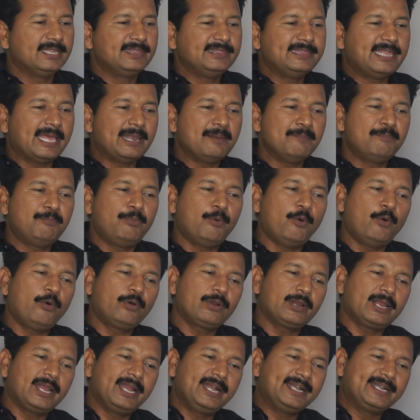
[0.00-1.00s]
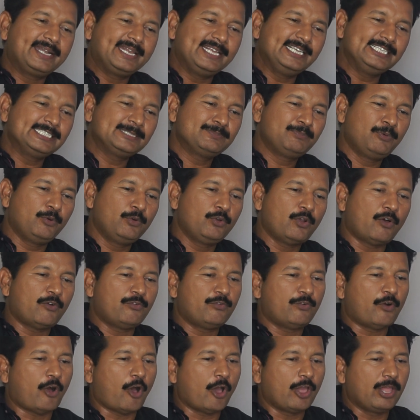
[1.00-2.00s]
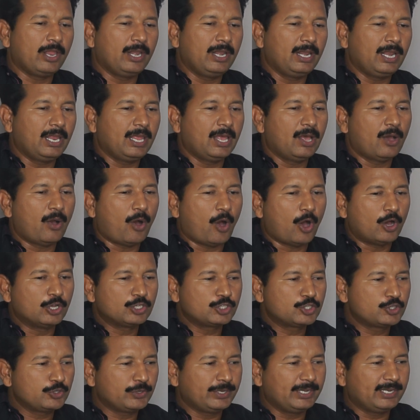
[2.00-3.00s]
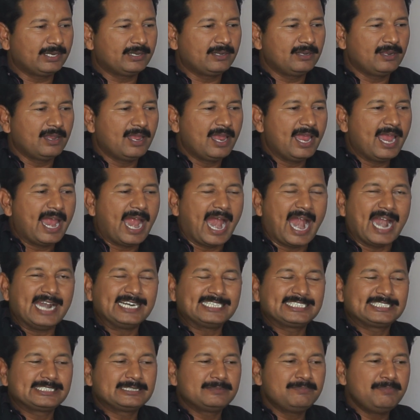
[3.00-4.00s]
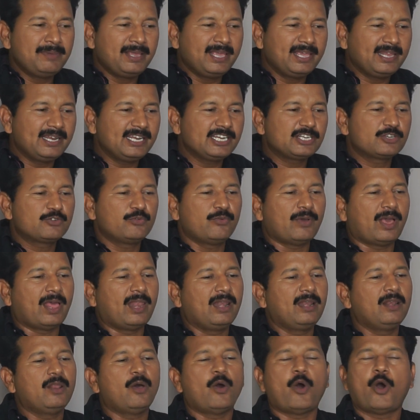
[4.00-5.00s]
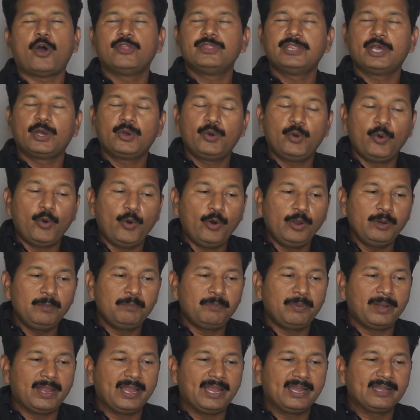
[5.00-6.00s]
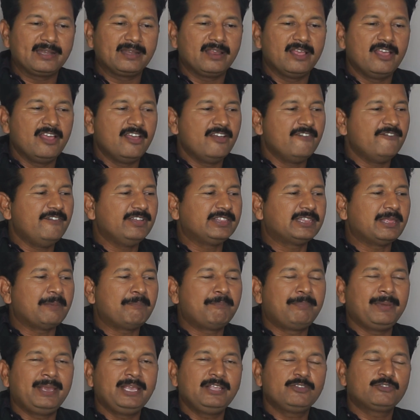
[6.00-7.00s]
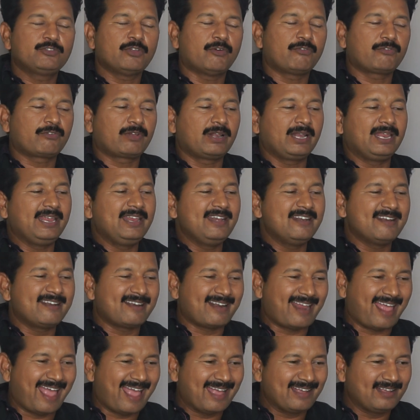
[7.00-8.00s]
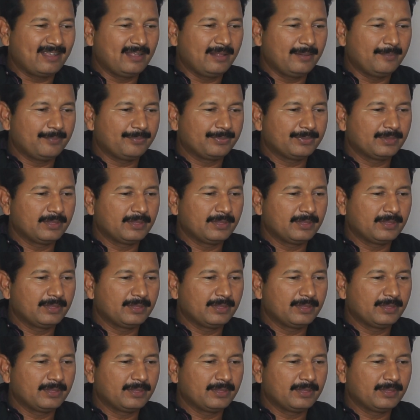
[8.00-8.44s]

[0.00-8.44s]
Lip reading: Then pour a teaspoon of oil onto it and smear it well on the whole plate with a piece of clean rag.